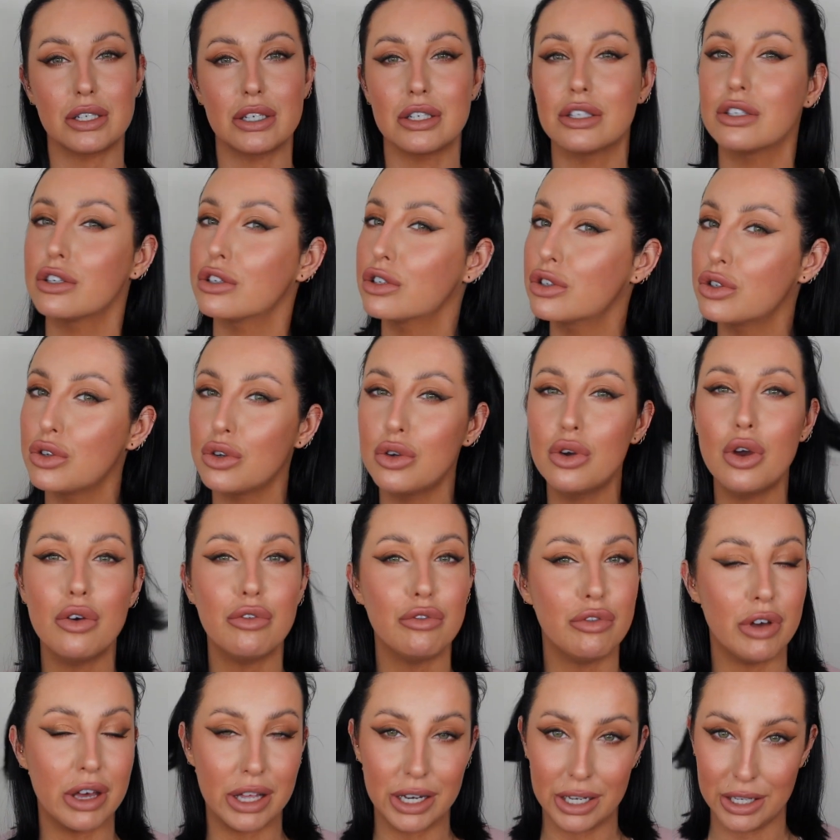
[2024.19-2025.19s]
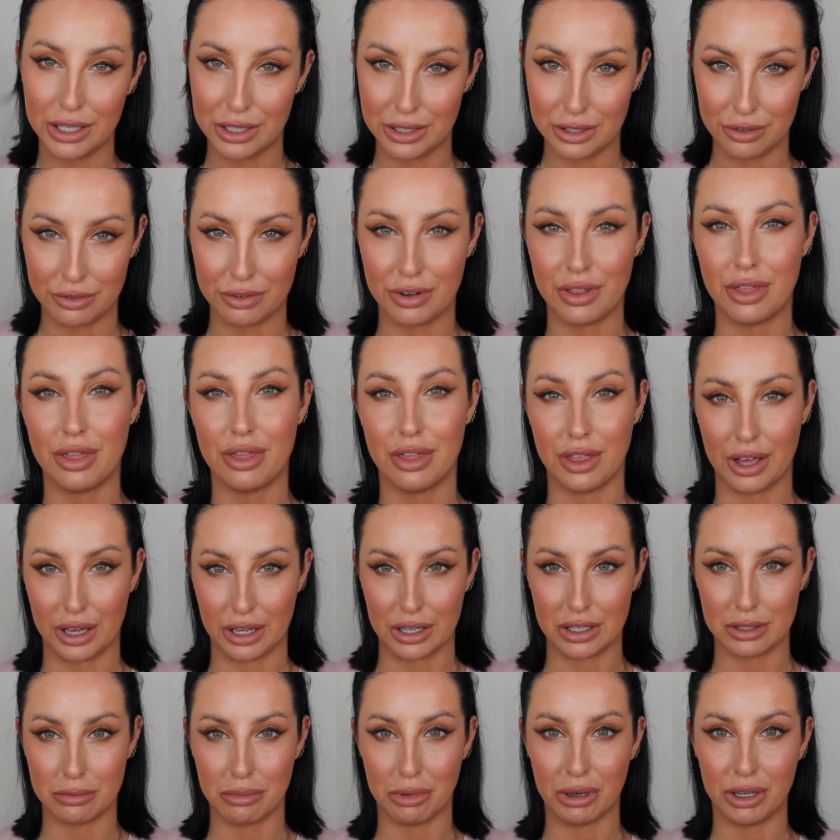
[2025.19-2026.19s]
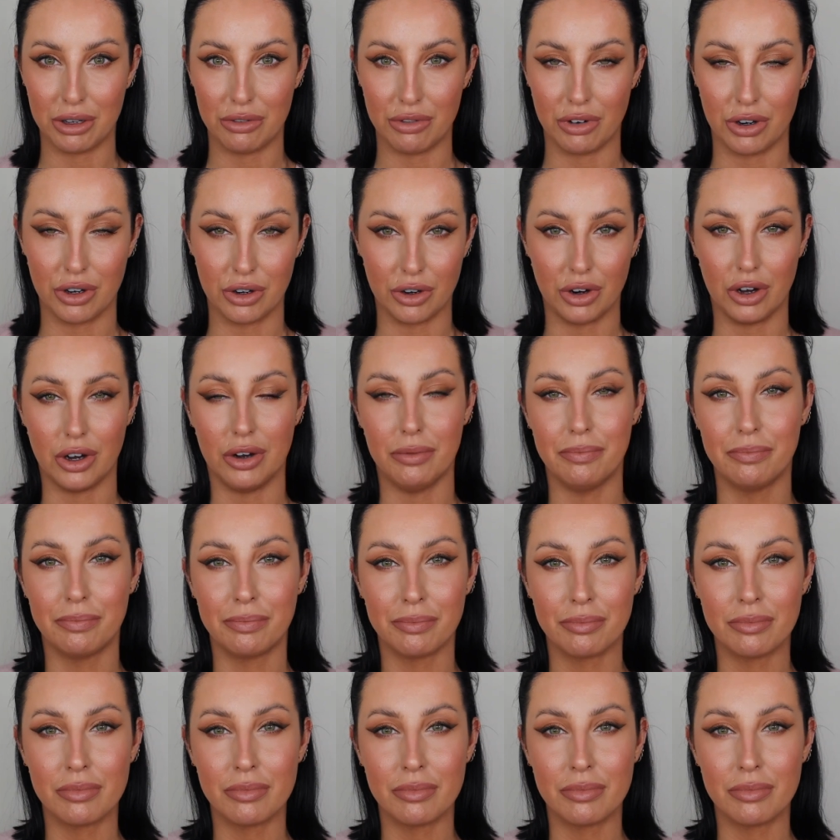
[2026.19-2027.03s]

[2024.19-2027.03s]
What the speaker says: Because they're two very different things, believe it or not.